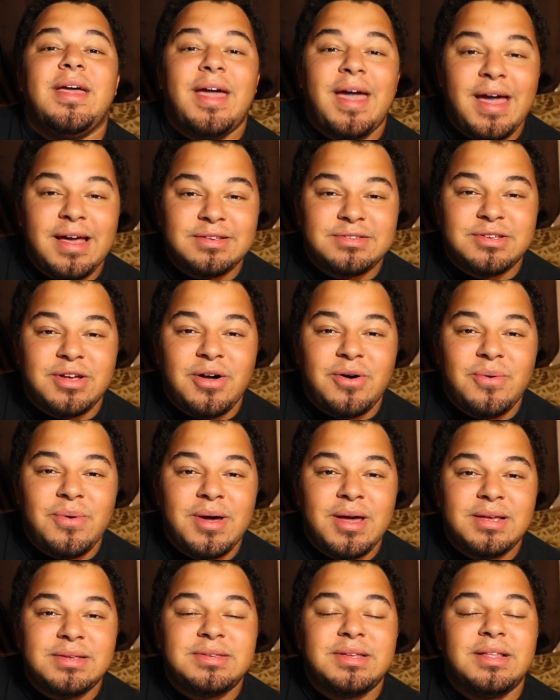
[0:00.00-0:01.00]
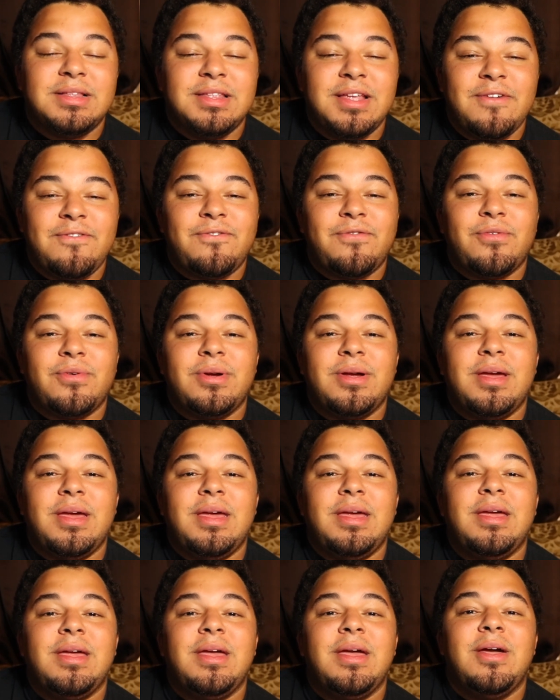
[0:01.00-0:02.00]
As always, live
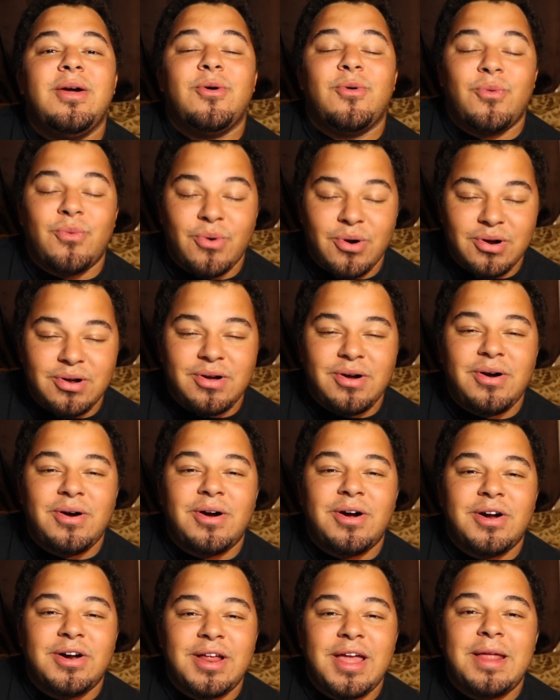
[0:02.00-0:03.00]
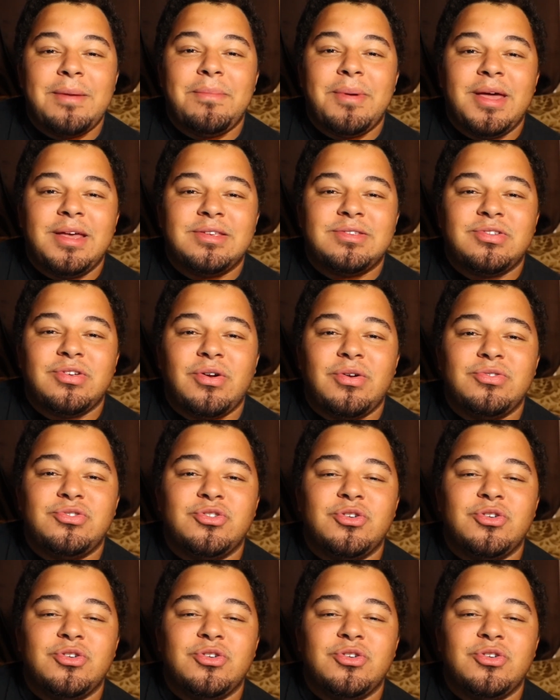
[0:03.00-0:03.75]
free, work hard, and based on.